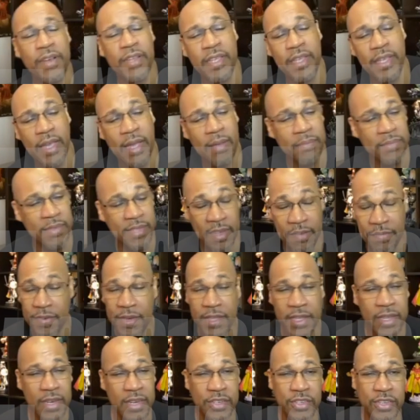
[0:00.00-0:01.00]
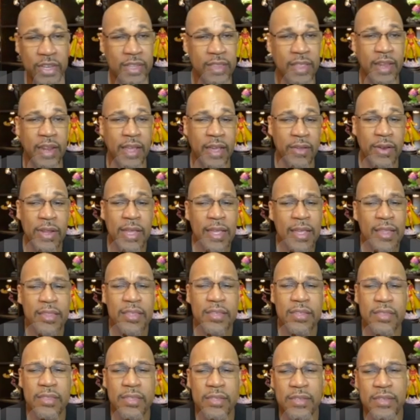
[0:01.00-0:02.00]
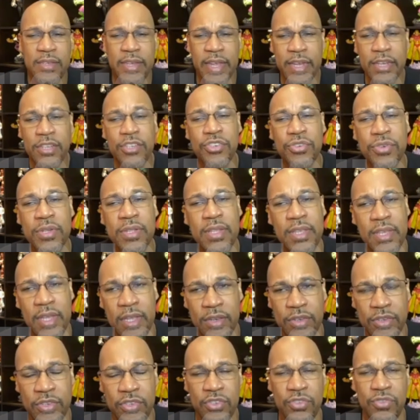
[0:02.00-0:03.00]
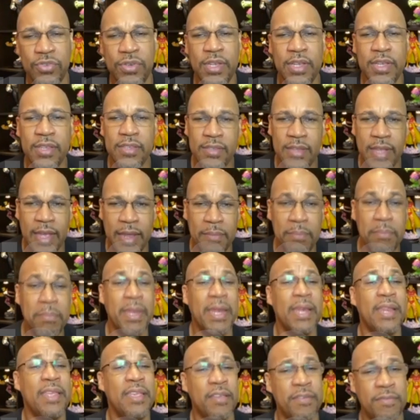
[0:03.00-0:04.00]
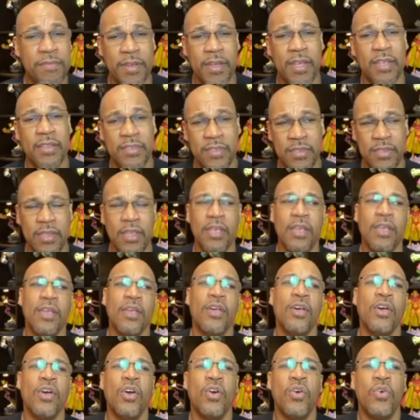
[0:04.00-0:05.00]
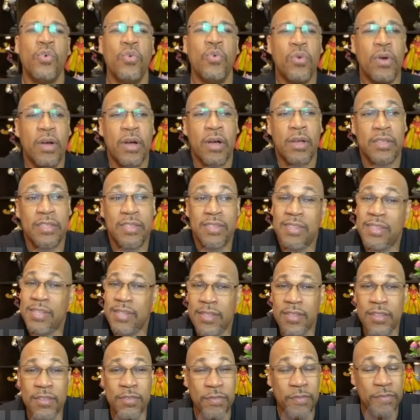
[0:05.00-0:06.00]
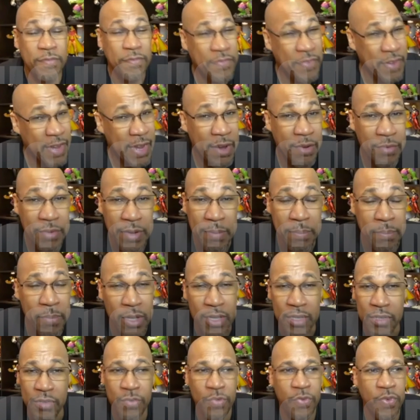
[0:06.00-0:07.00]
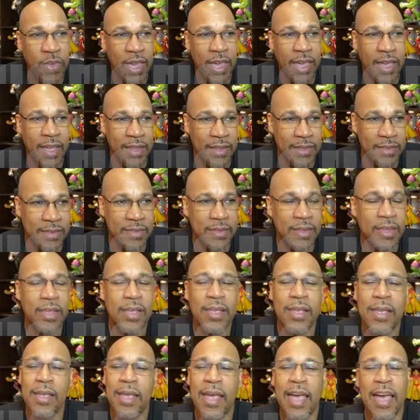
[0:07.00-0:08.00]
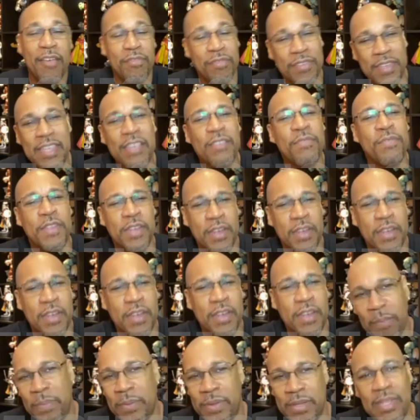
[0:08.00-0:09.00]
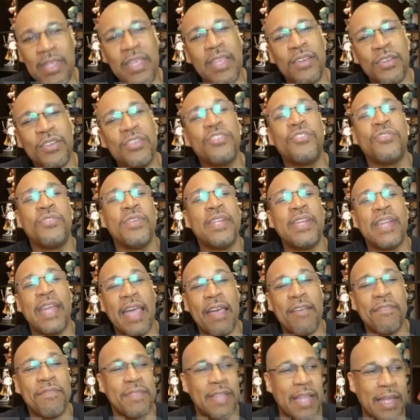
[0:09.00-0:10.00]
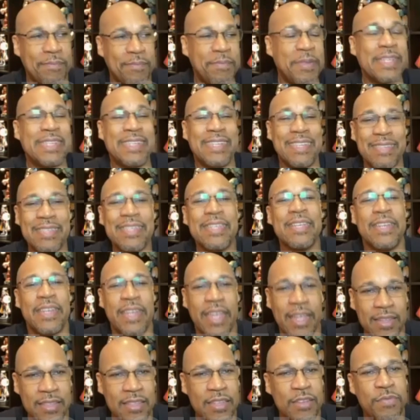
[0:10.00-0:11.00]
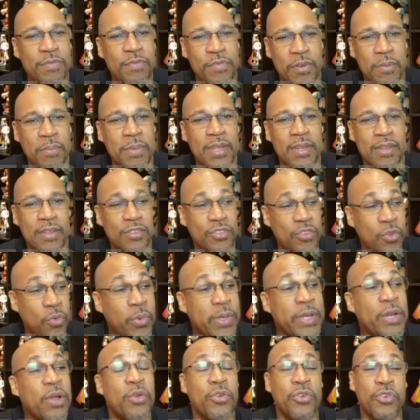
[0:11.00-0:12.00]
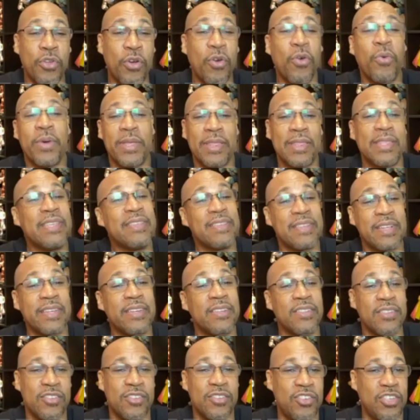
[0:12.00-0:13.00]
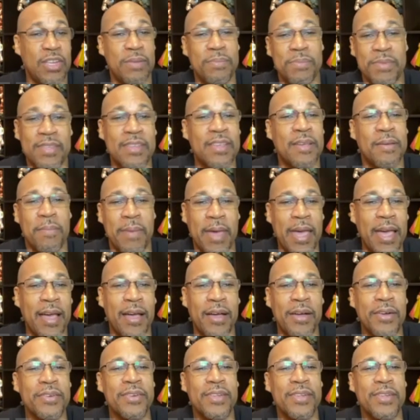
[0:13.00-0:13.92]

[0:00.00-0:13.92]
I'm definitely going to check that out. The the danger in the industry is that many of us who are still very much fans have given up on the industry and have, have been disconnected from it. So we don't know when these little gems come out.